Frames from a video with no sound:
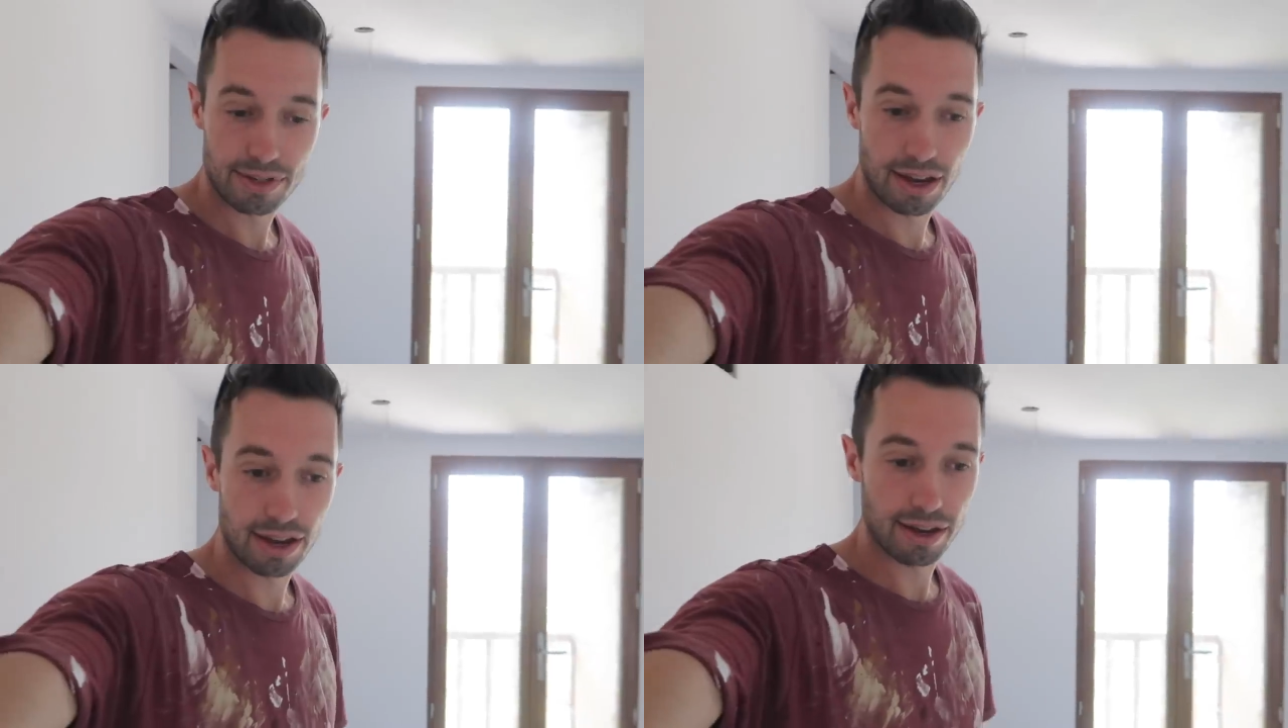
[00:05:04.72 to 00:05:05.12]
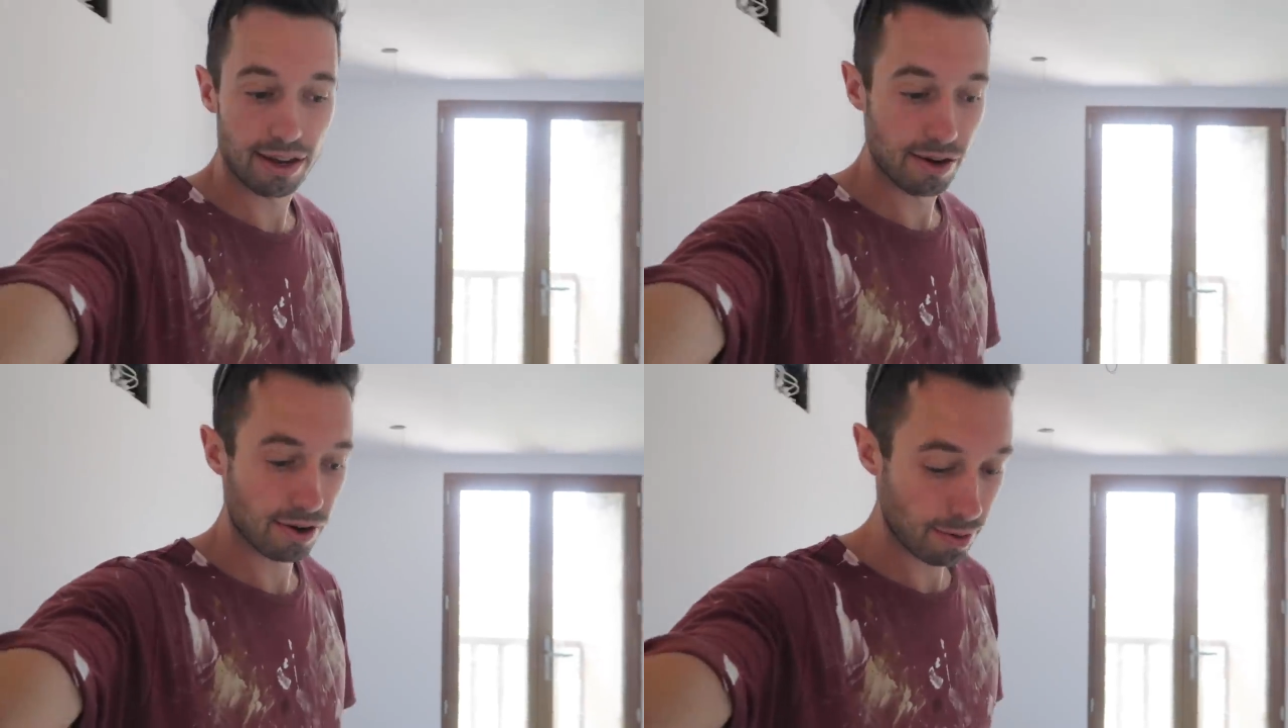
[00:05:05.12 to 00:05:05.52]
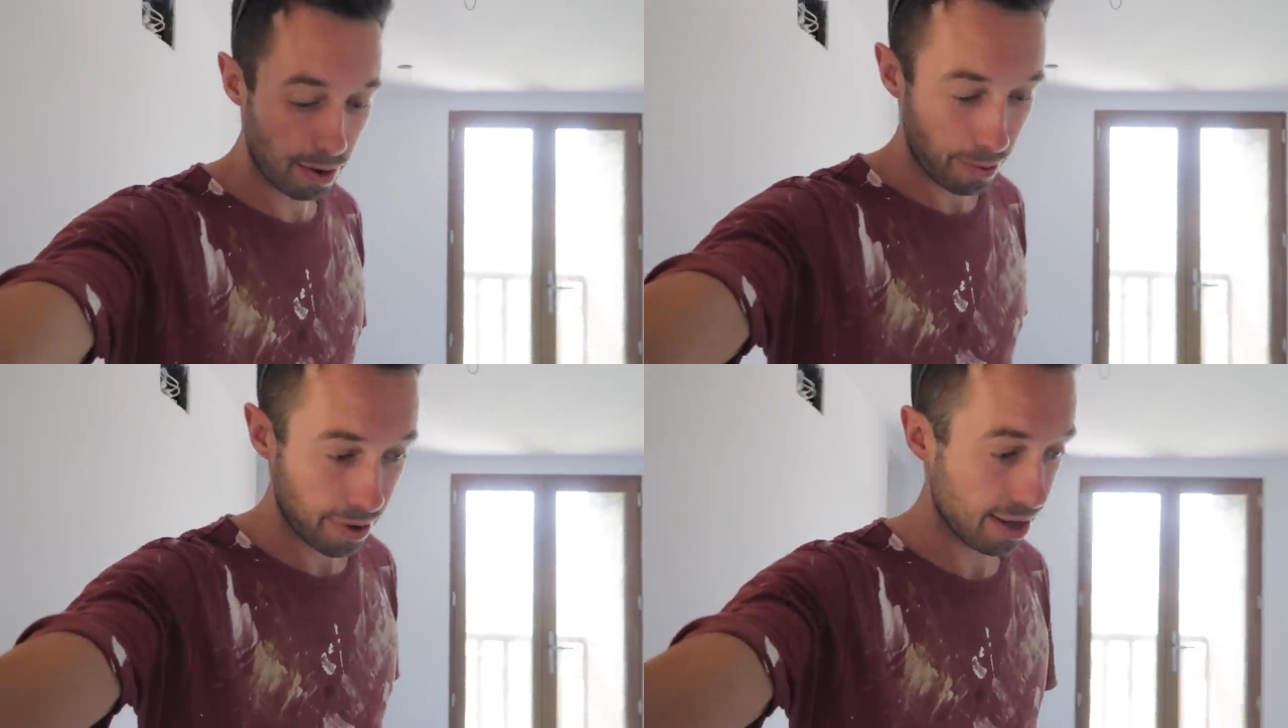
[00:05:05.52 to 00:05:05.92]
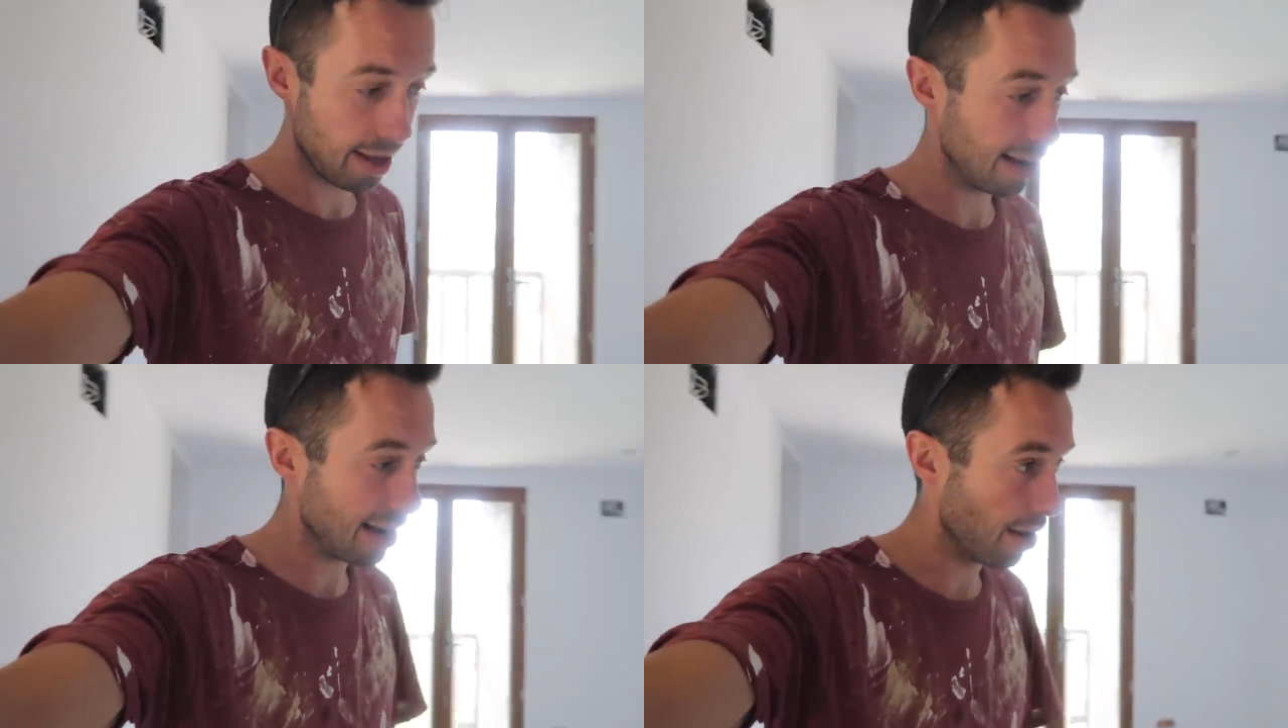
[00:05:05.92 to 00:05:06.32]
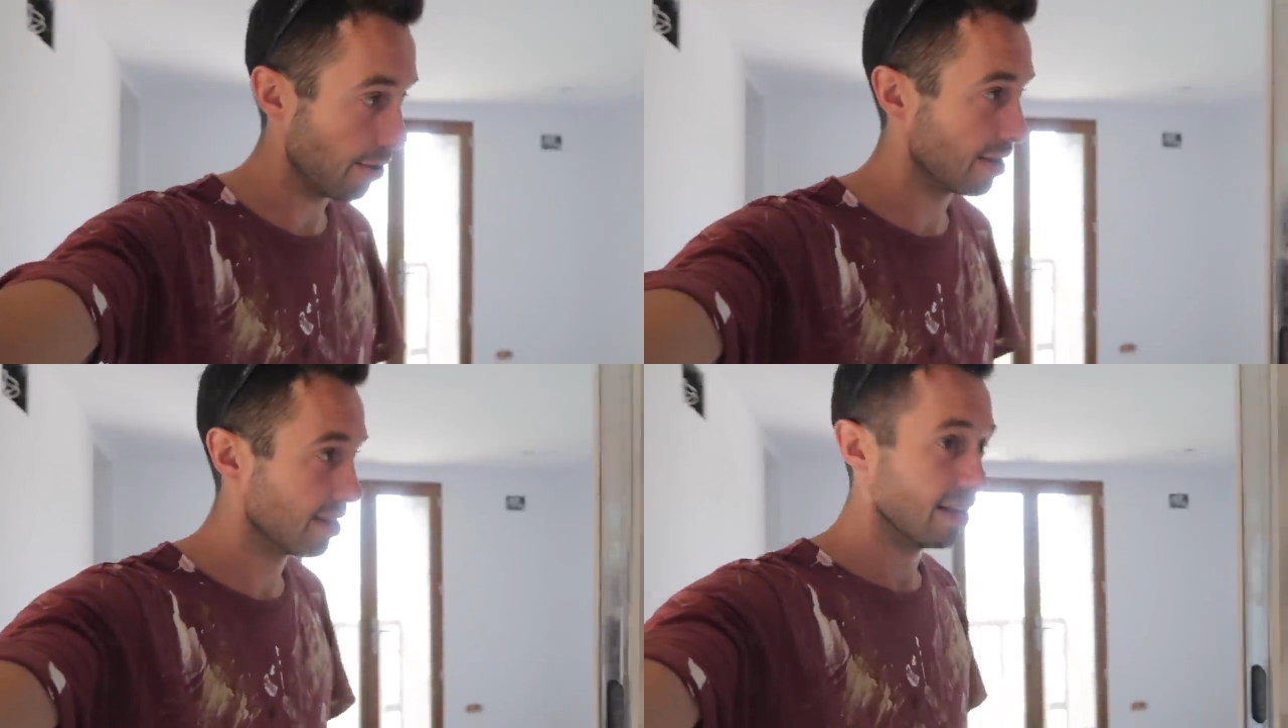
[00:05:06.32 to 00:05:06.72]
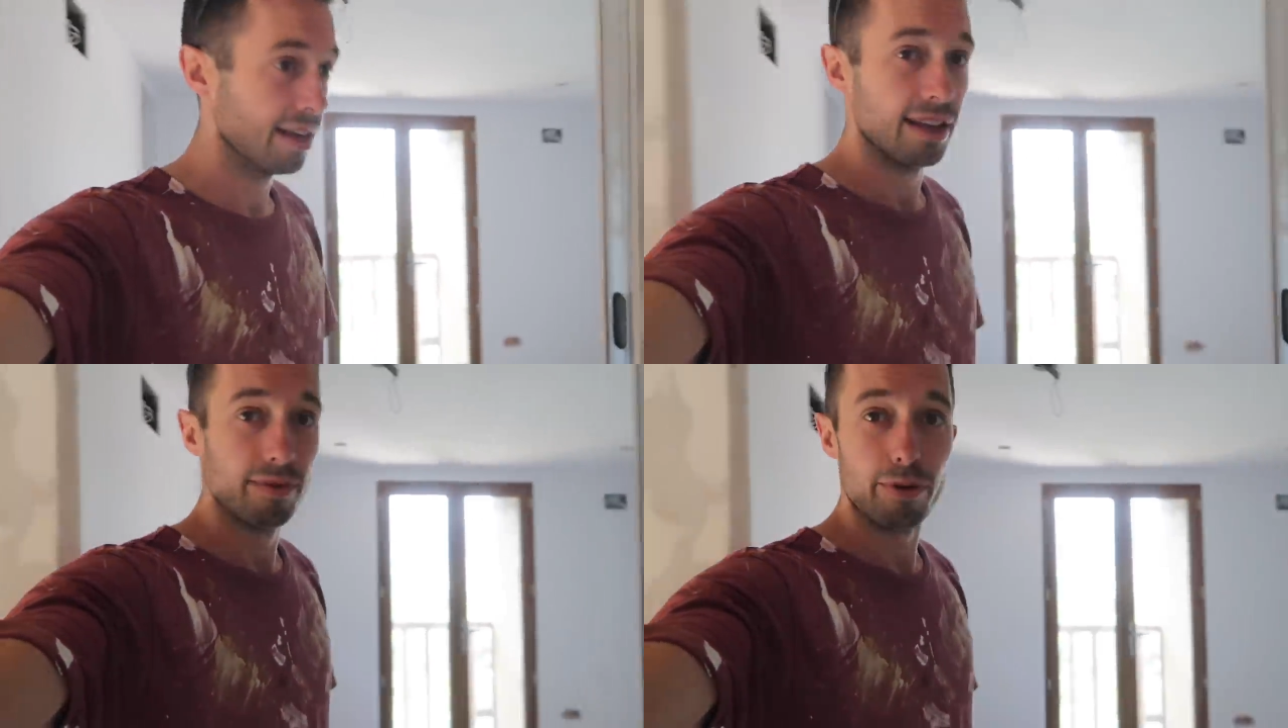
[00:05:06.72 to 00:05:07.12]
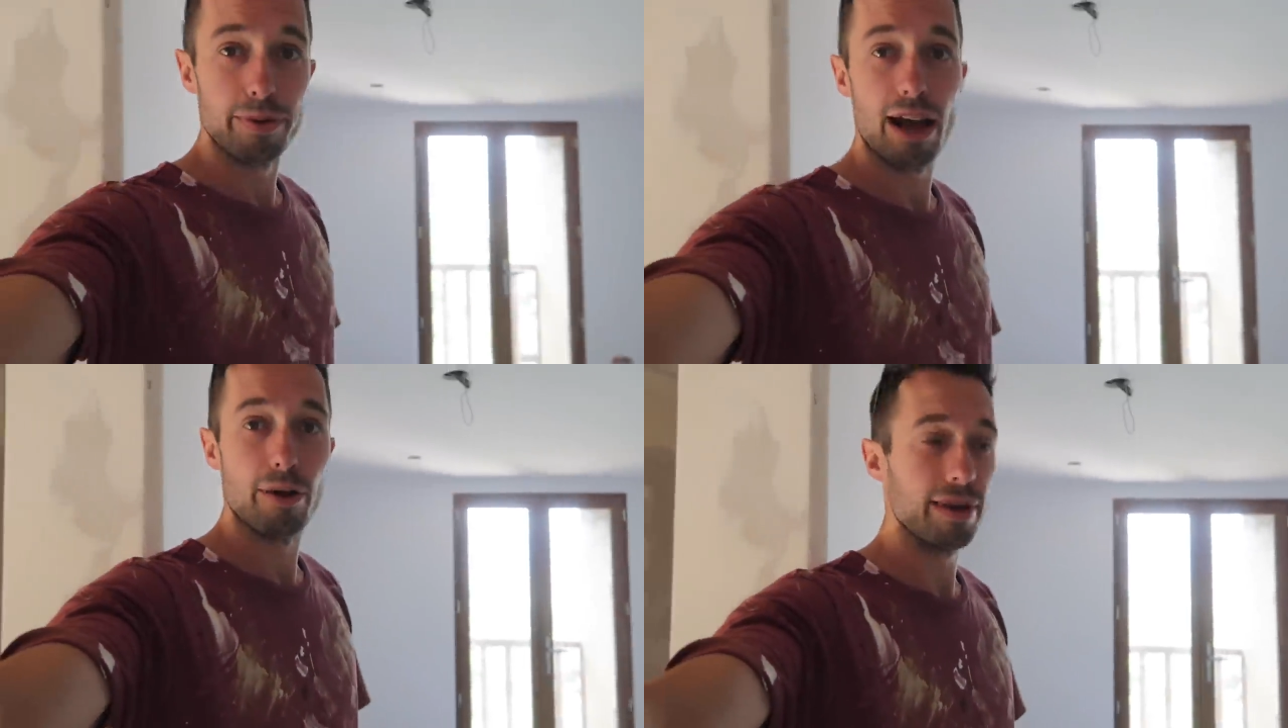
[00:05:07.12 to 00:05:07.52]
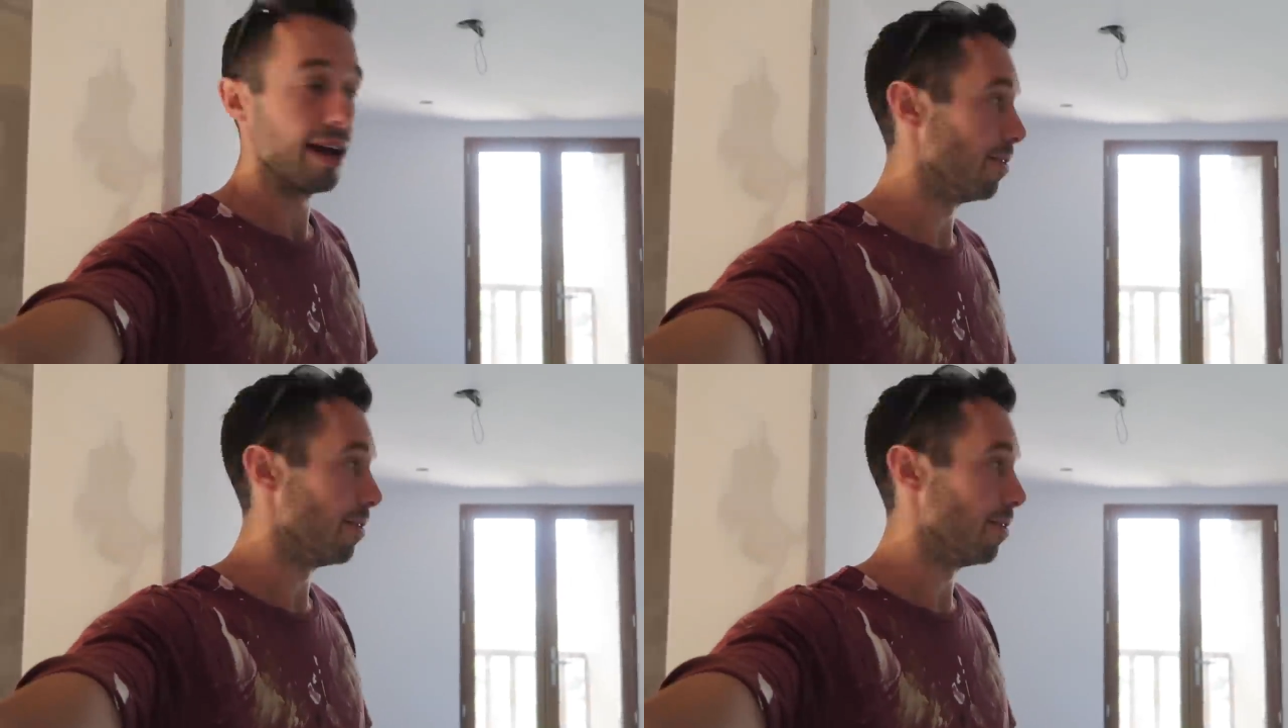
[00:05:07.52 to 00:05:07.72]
so he'll come up, hang out, probably help me